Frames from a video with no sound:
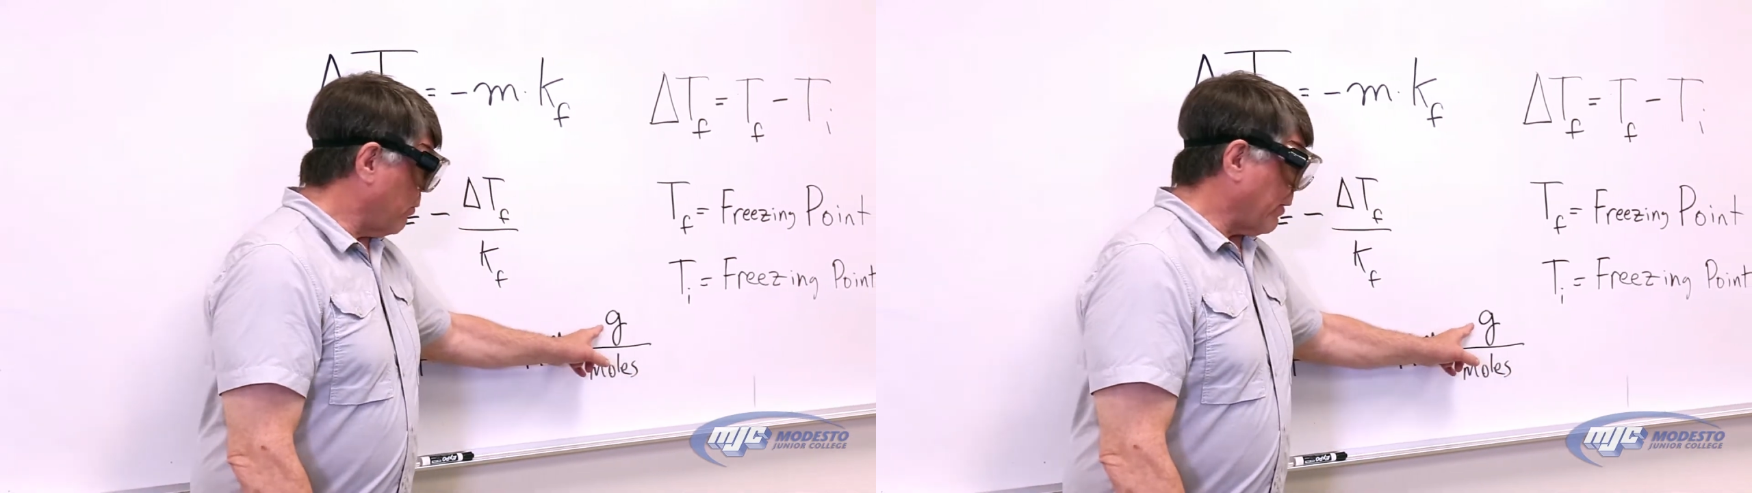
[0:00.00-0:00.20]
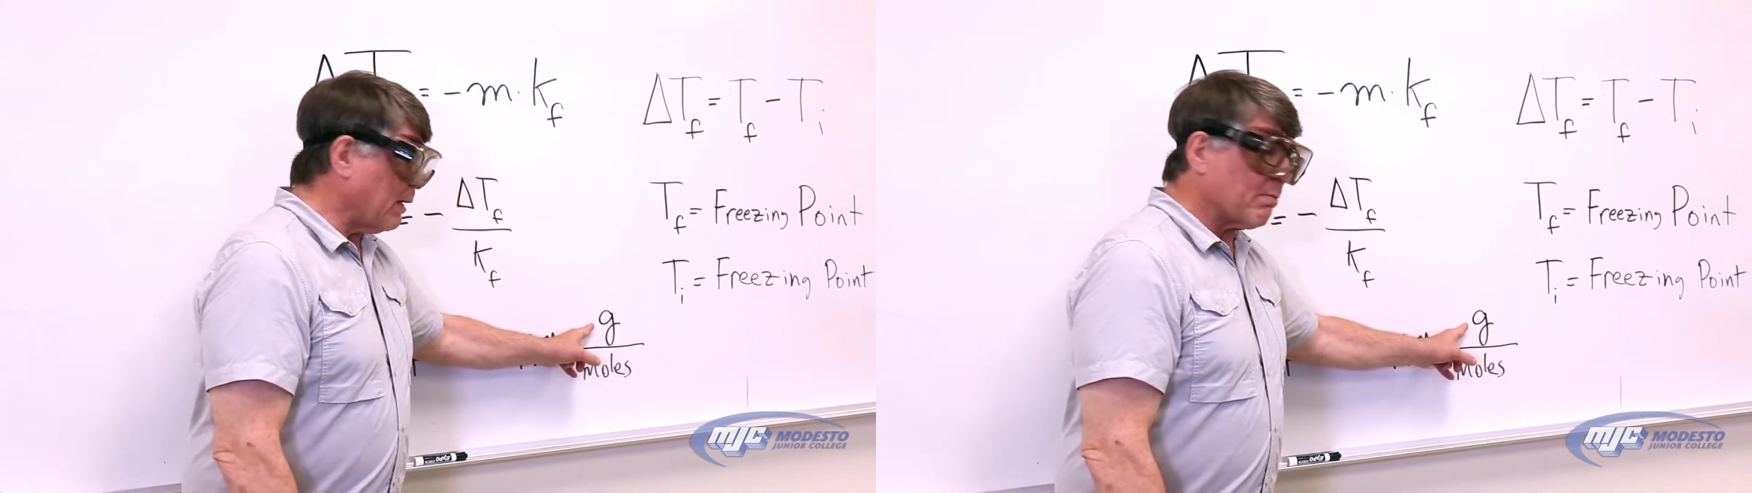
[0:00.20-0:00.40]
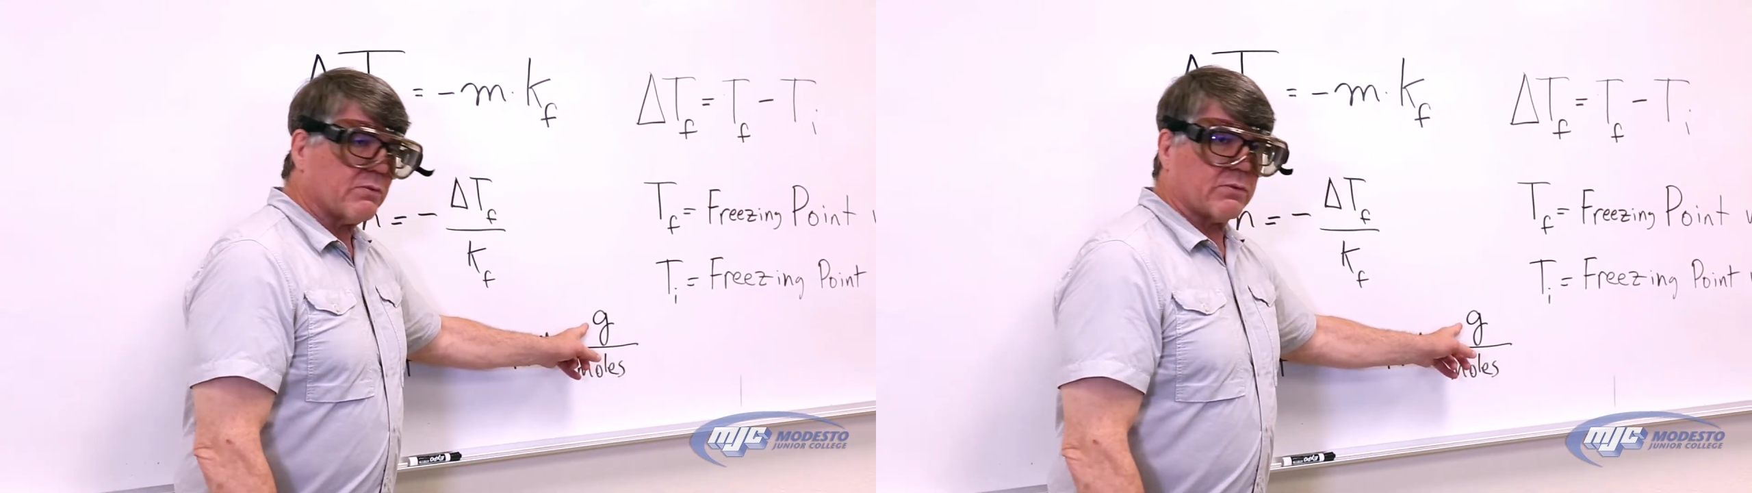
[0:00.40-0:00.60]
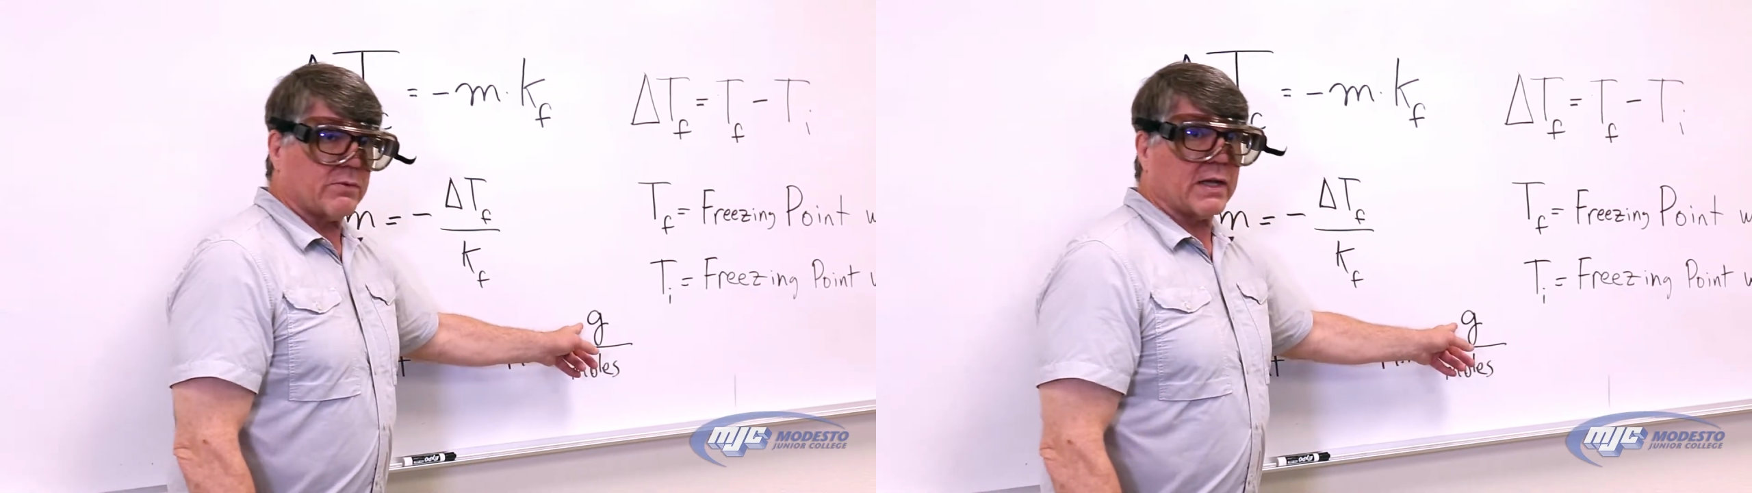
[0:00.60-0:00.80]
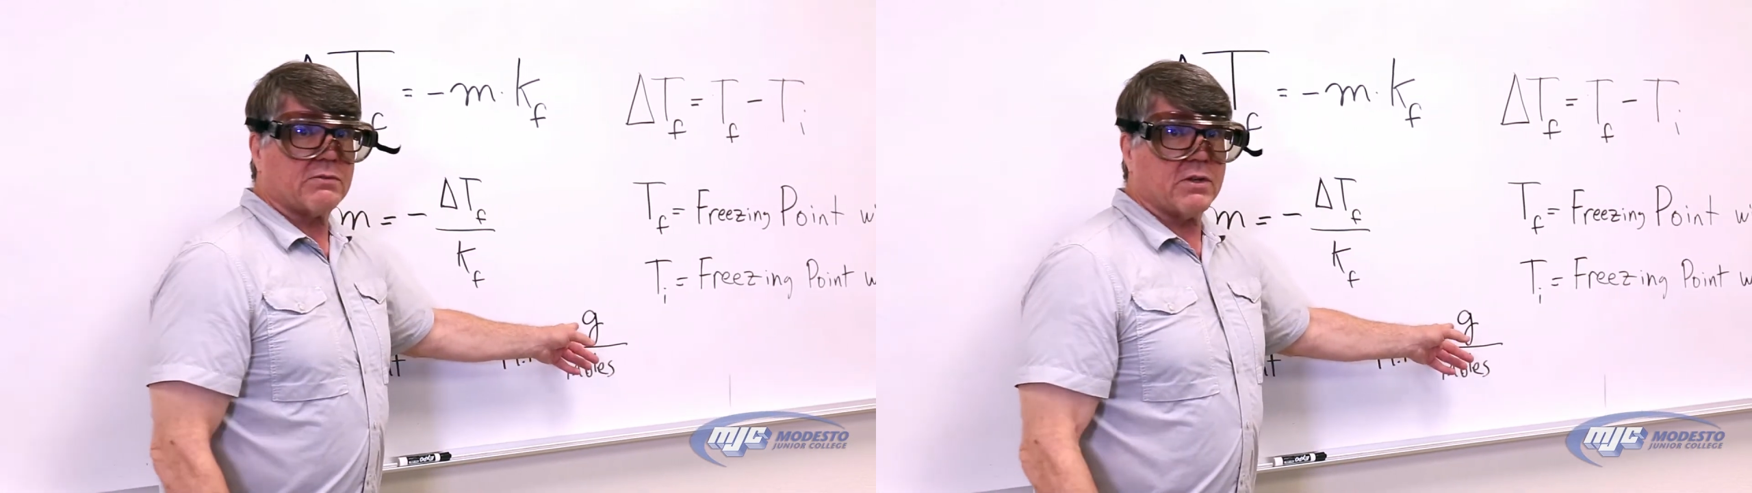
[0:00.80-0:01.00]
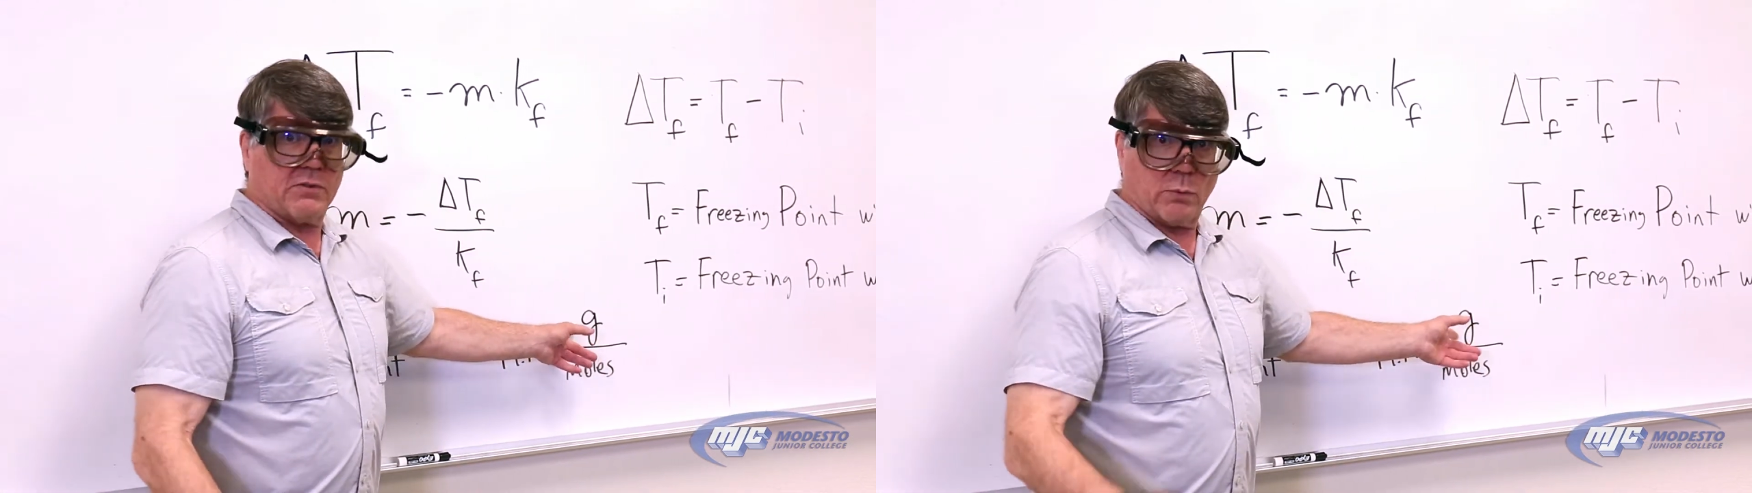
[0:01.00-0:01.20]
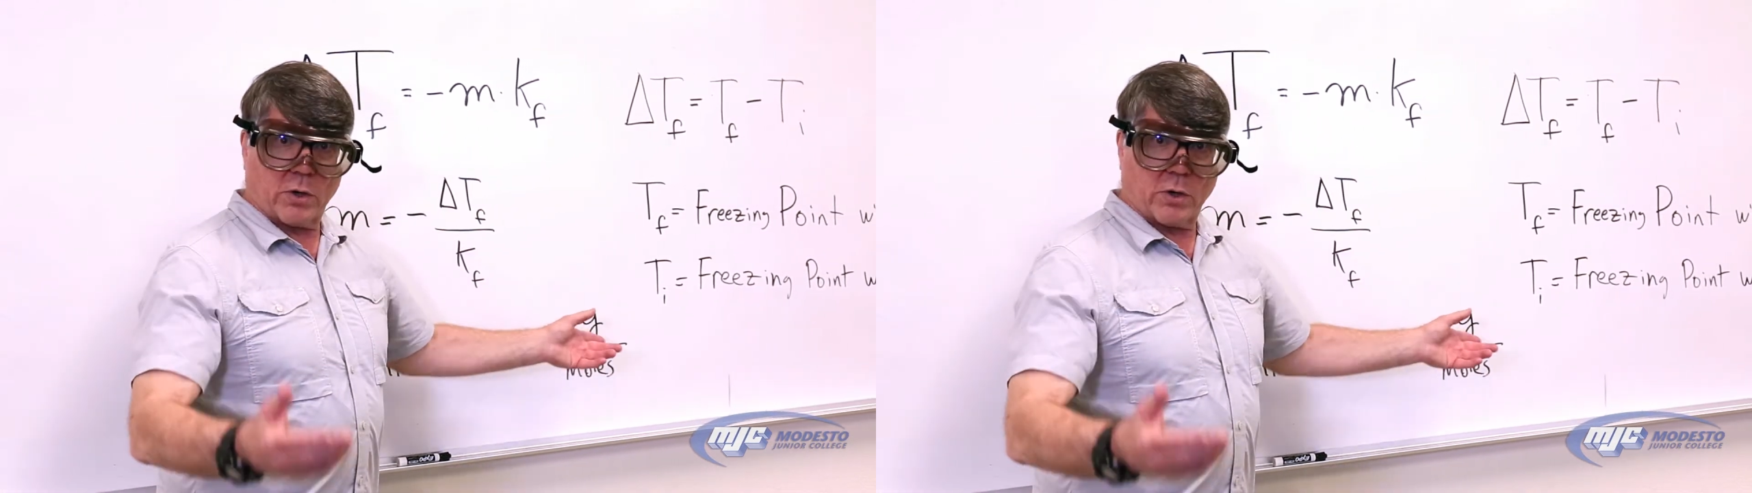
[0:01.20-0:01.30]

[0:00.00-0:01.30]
grams, that's easy.